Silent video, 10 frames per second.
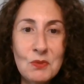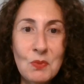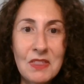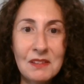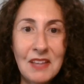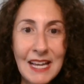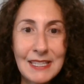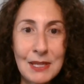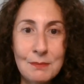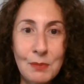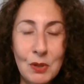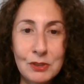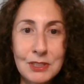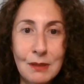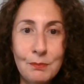with a lightning
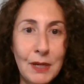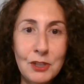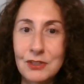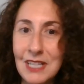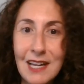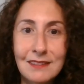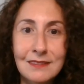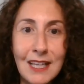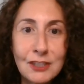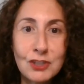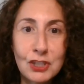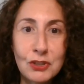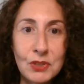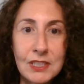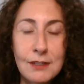bolt, but you're not
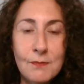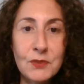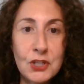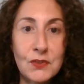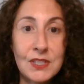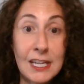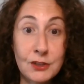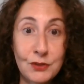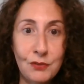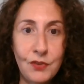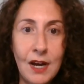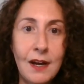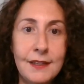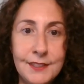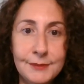electrocuted, you're electrified.